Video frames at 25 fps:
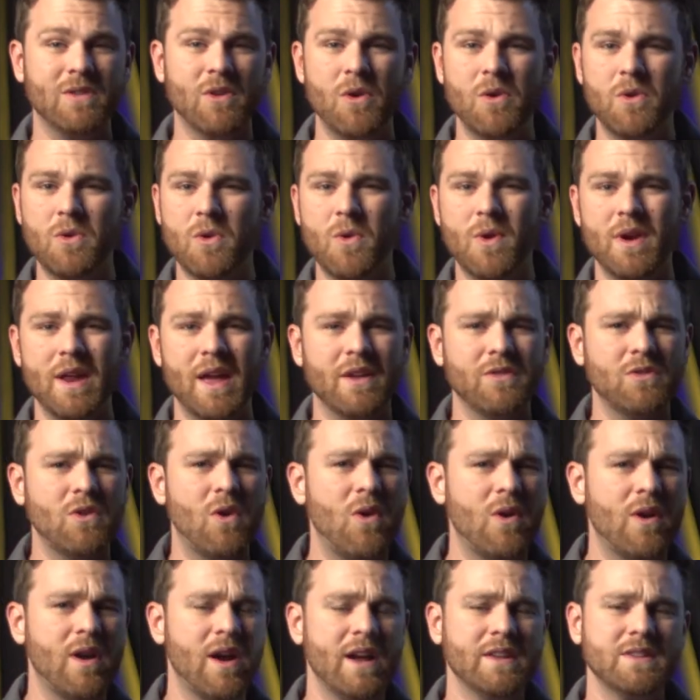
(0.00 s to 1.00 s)
local and has
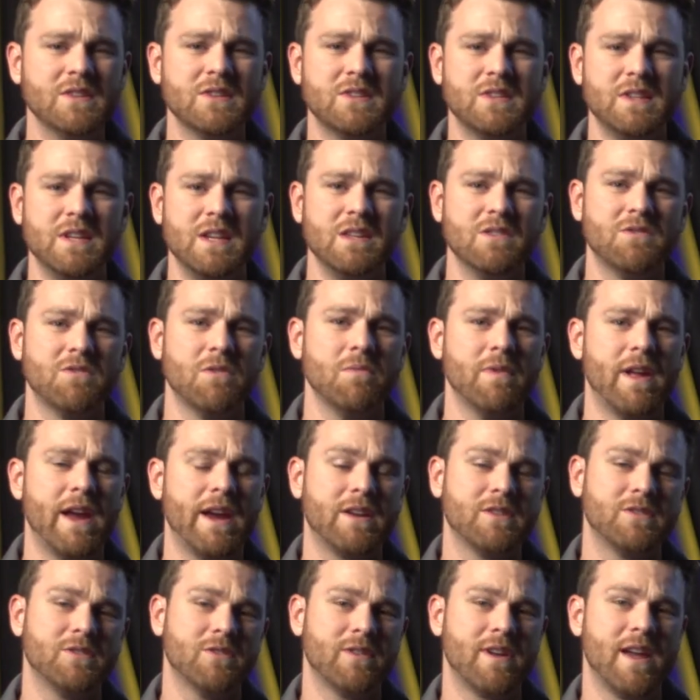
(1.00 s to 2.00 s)
all kinds of scenes from
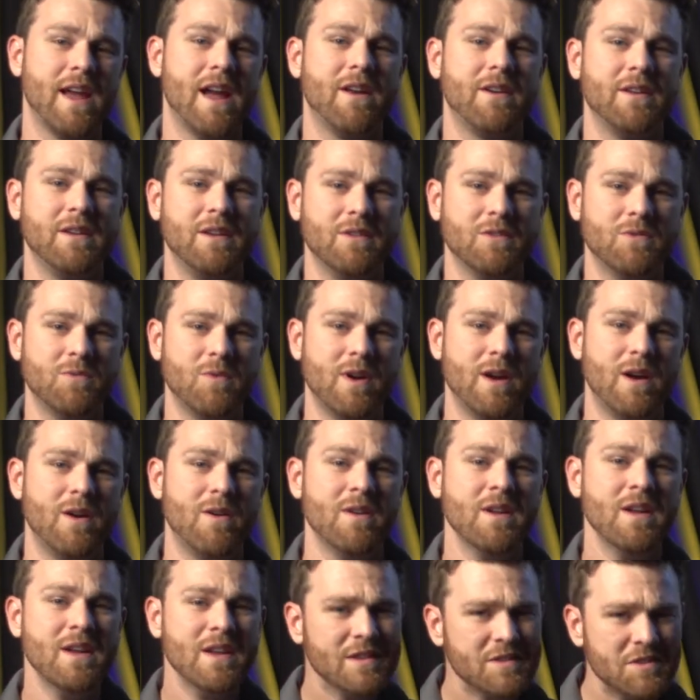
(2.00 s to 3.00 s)
Lancaster County as
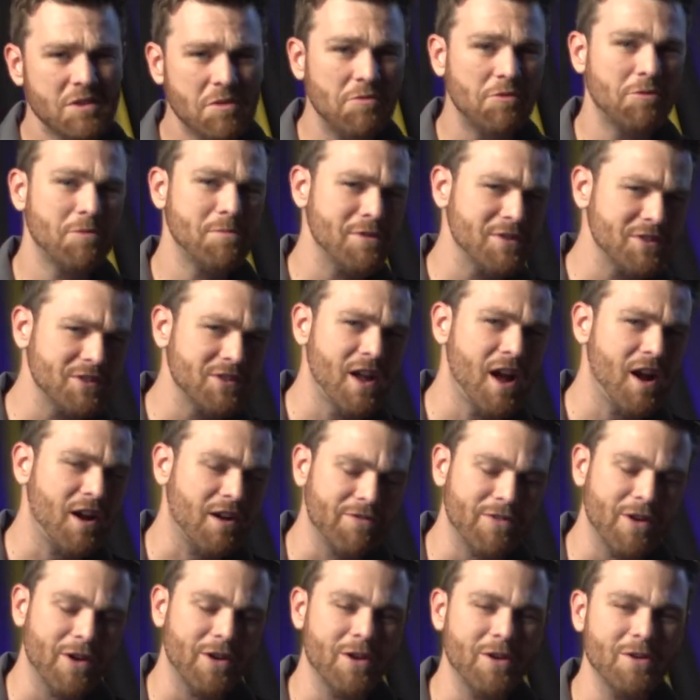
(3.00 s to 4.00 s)
well. Some of them are
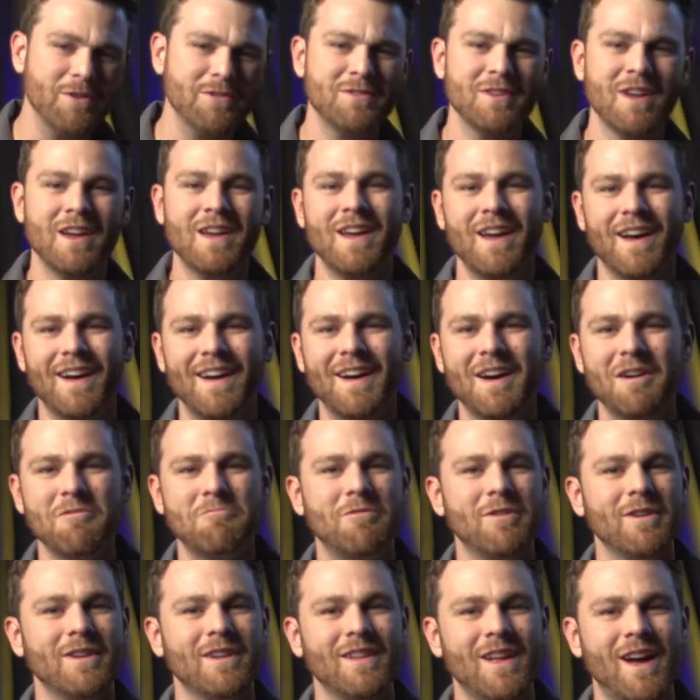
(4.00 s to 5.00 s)
stock photos, uh,
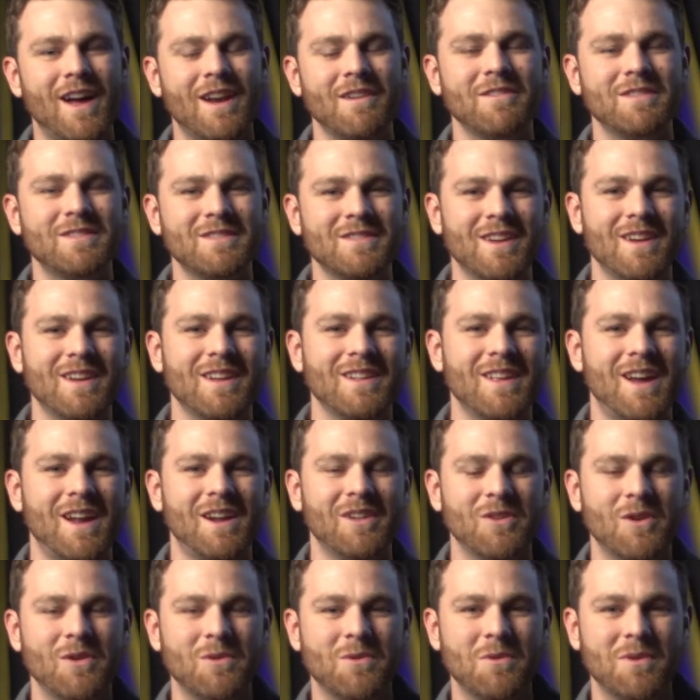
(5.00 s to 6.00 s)
but a lot of it's uh, a lot
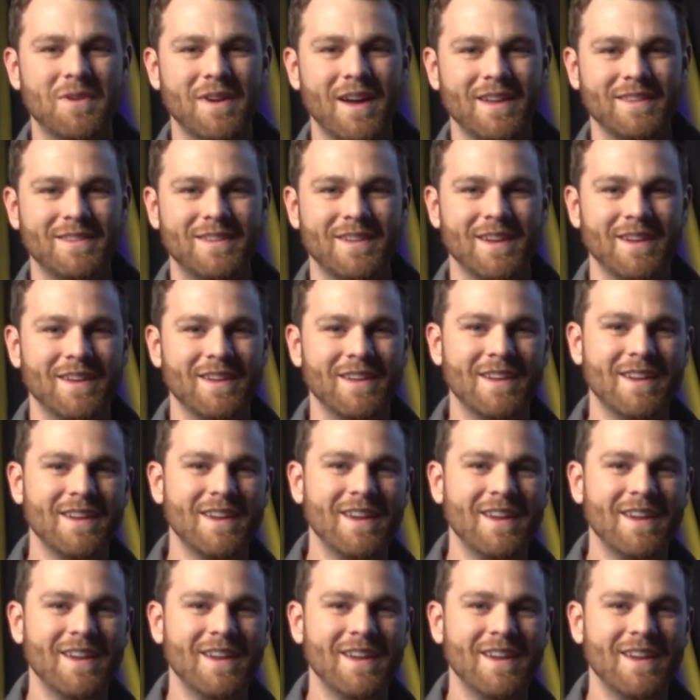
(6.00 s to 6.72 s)
of local content.